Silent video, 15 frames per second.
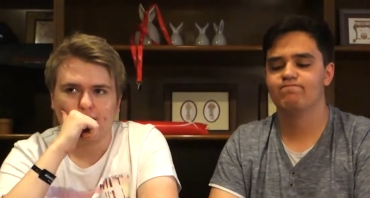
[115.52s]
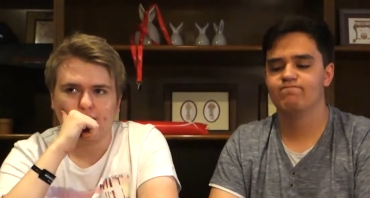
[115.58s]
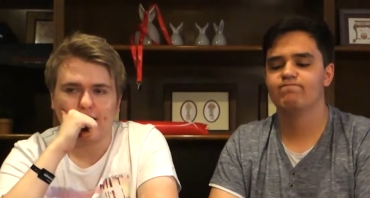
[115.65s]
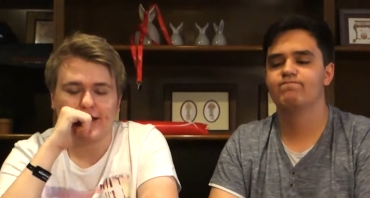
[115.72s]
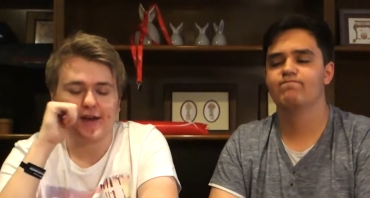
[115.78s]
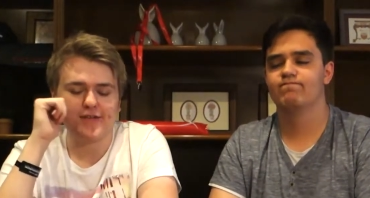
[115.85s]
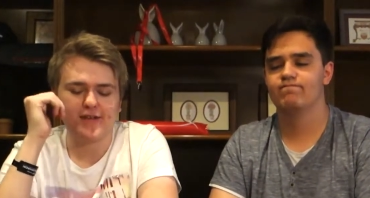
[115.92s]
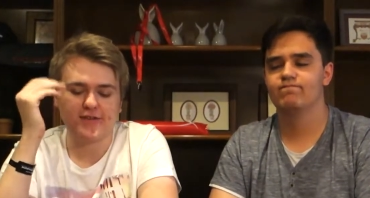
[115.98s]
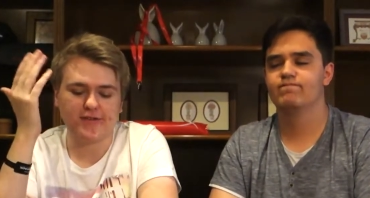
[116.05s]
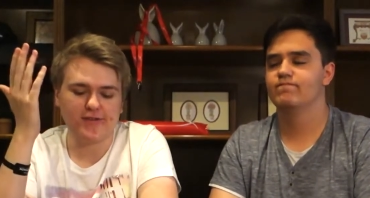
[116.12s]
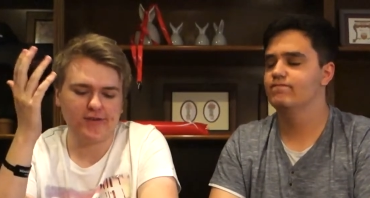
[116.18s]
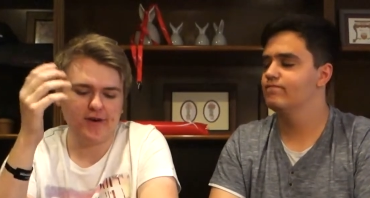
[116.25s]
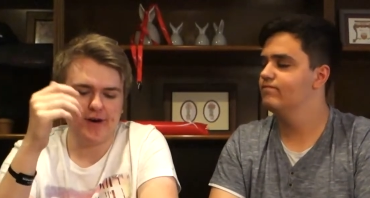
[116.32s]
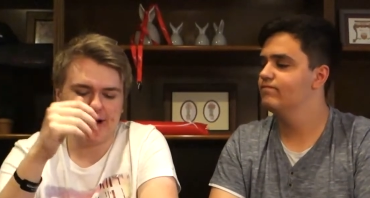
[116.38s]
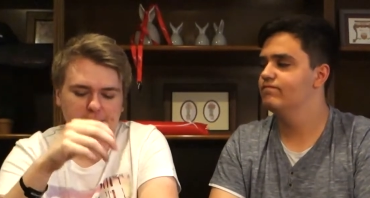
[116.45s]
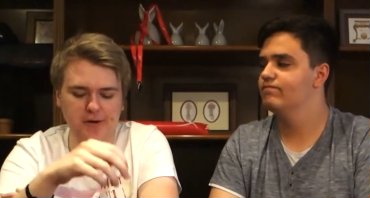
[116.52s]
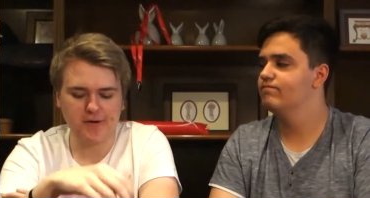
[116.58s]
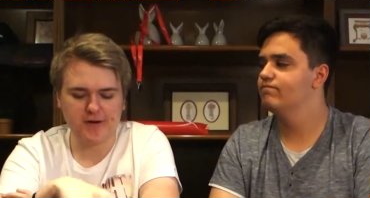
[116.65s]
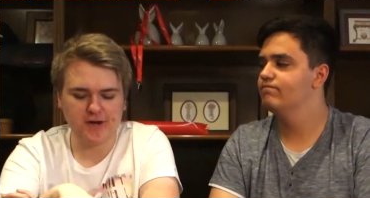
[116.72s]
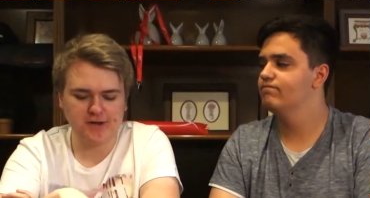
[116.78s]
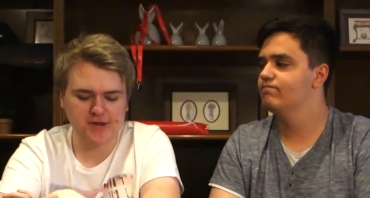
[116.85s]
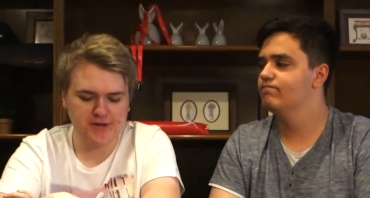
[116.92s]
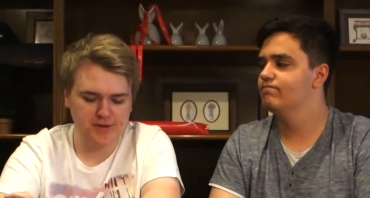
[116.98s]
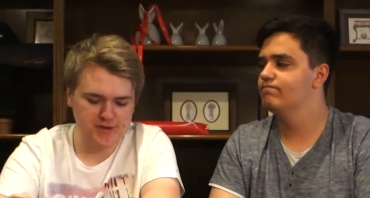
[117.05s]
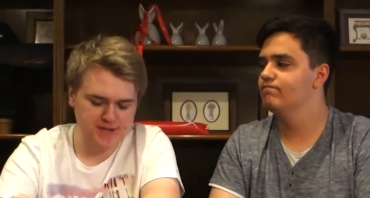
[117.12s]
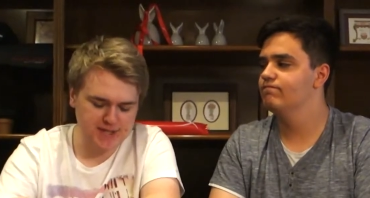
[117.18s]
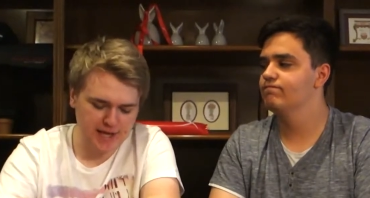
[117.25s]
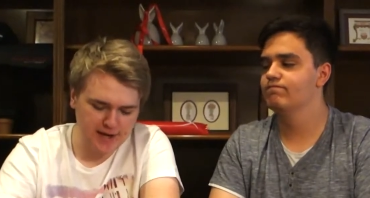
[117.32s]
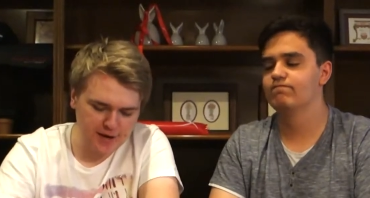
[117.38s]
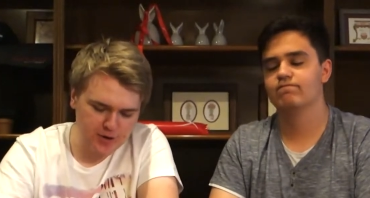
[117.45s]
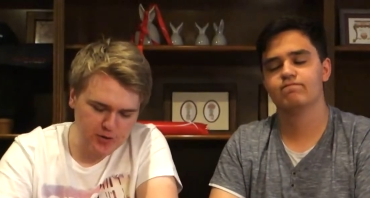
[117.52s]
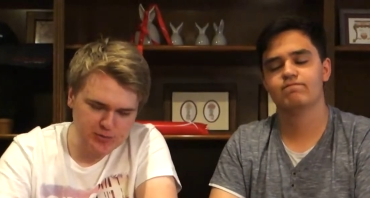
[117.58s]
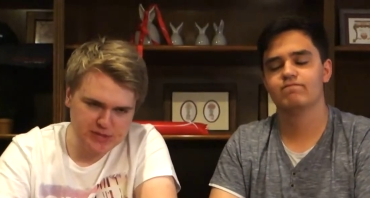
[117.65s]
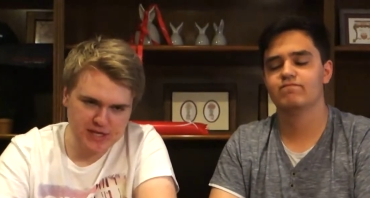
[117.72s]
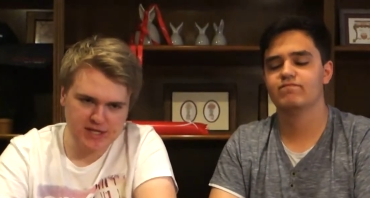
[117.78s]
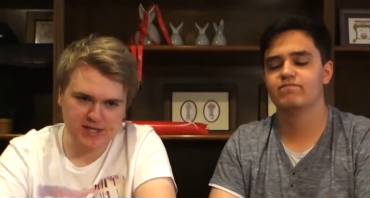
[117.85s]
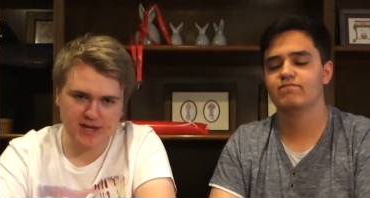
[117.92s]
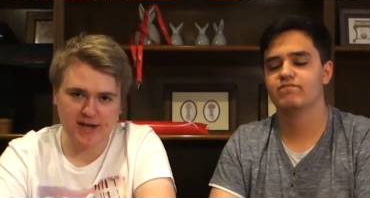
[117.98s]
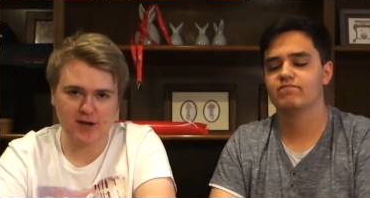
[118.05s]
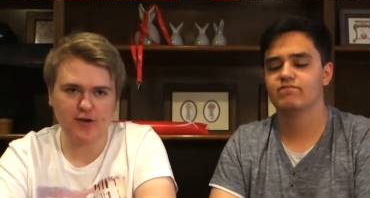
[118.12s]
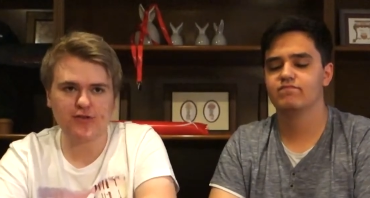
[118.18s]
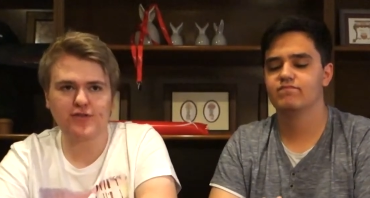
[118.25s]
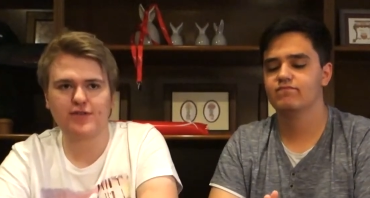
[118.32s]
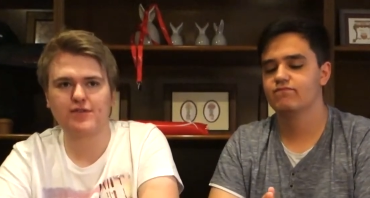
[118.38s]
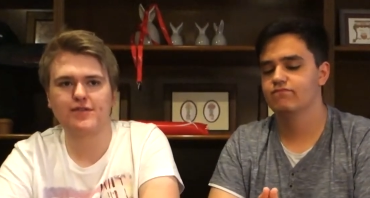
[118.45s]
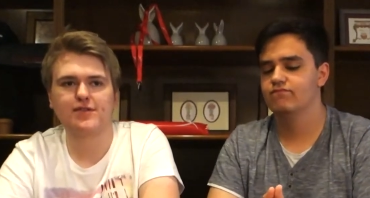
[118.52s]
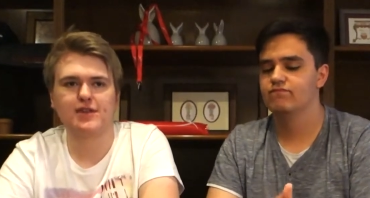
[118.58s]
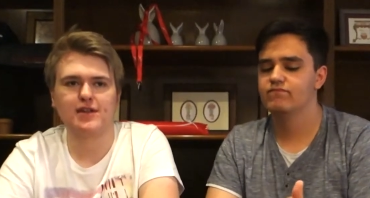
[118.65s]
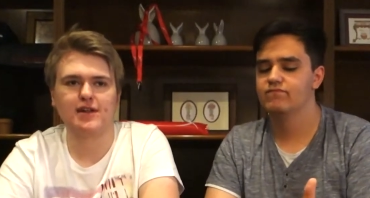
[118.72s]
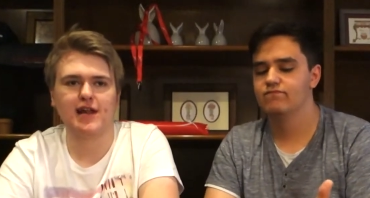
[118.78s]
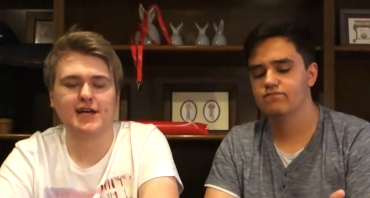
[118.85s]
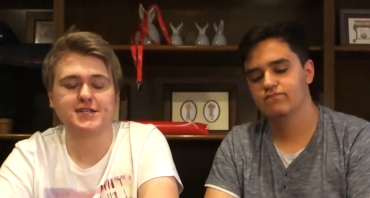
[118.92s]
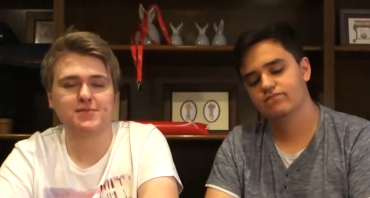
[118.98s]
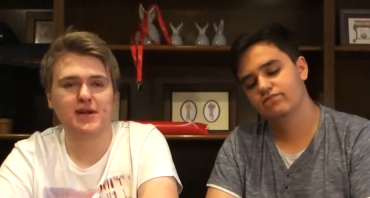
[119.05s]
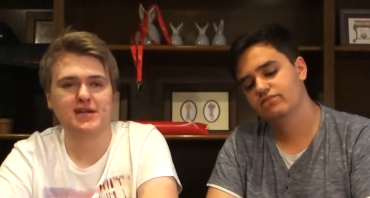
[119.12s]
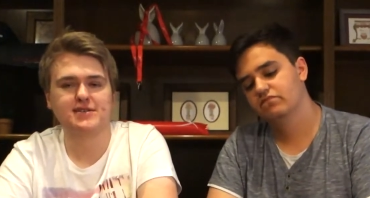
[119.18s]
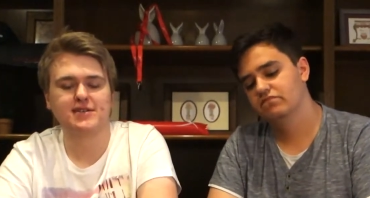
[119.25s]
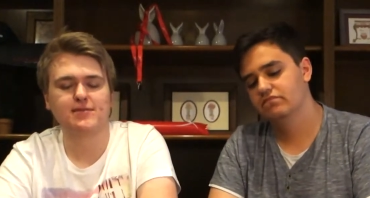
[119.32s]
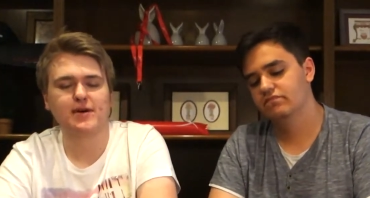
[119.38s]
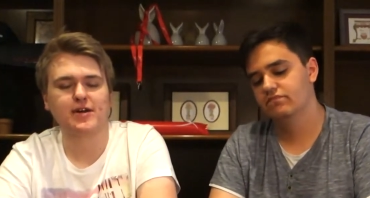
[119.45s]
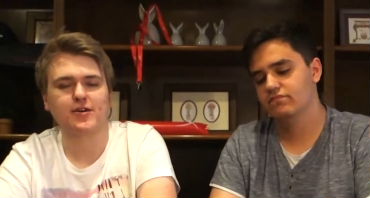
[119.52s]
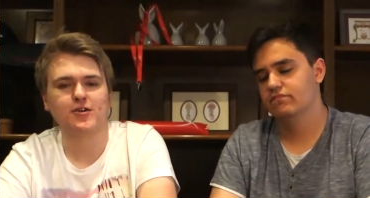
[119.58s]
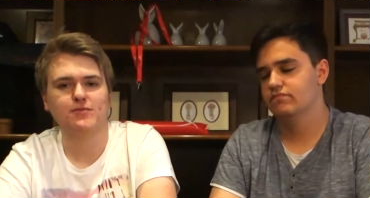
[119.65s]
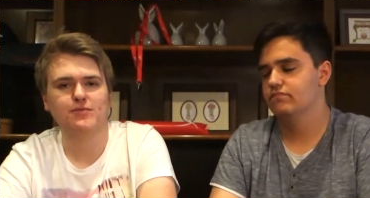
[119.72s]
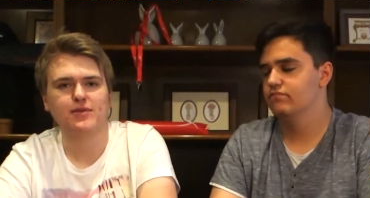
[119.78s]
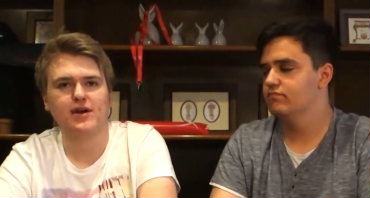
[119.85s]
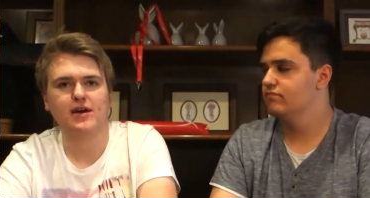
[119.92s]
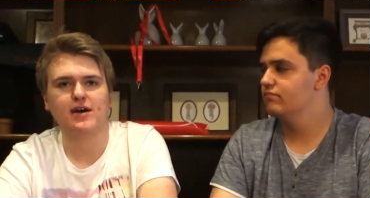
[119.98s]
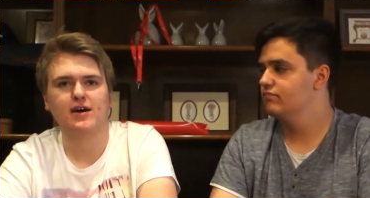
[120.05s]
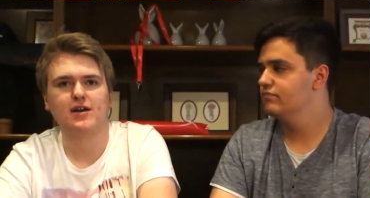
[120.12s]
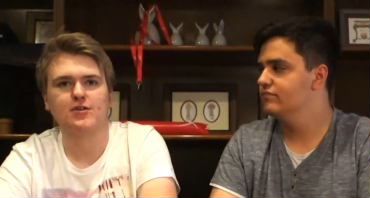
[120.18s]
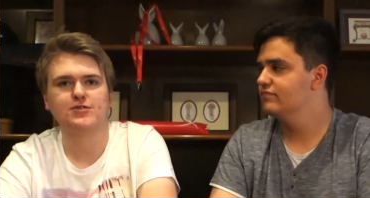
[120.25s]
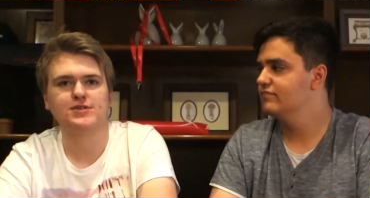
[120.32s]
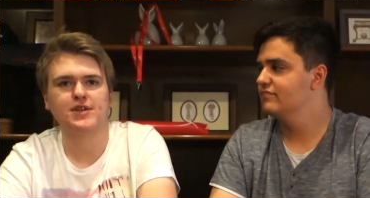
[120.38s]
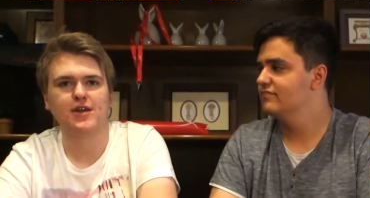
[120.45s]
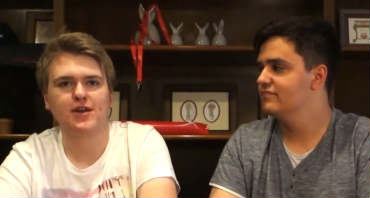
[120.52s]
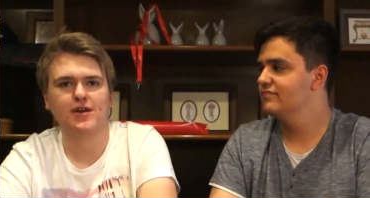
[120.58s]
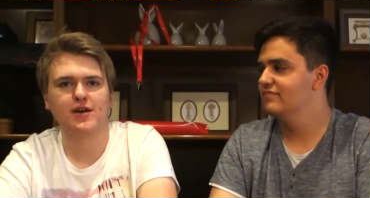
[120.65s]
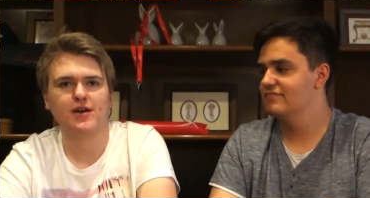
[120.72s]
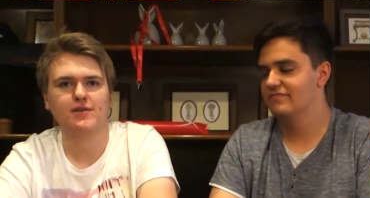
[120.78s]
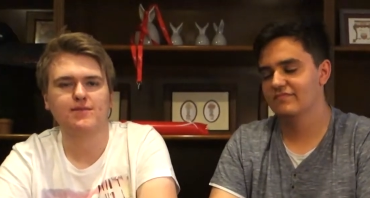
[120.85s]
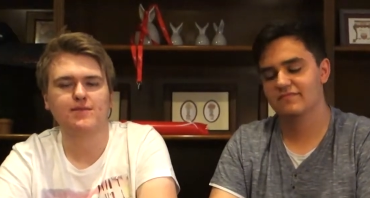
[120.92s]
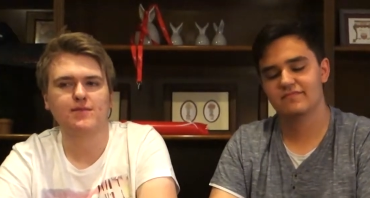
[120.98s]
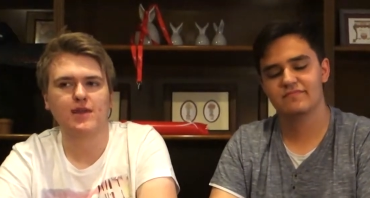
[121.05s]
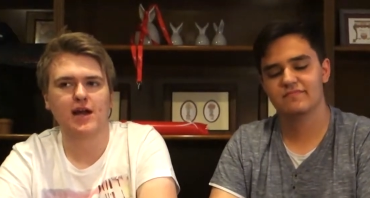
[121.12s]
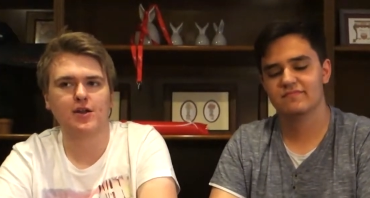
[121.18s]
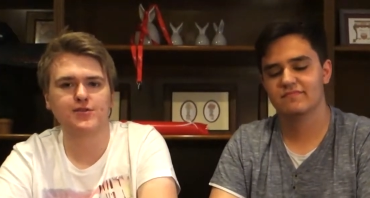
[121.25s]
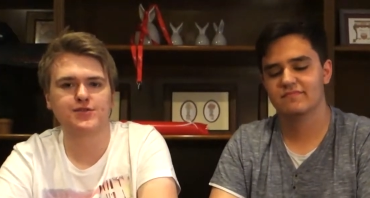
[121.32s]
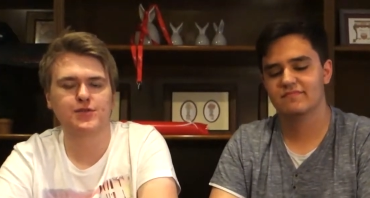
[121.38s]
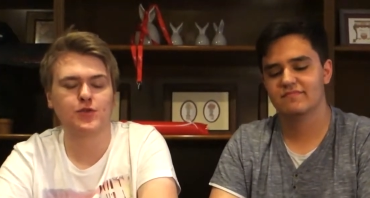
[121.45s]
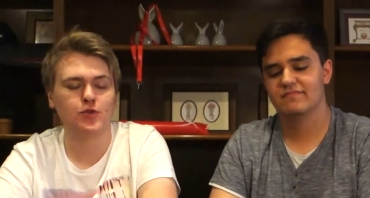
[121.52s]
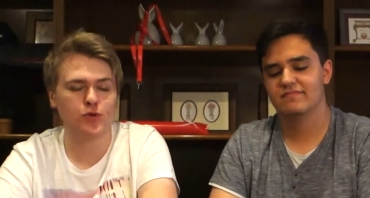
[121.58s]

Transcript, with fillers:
Speaker 1: I got into I only got into the second group stage and I got in last place in my group, uh, losing. Uh, I lost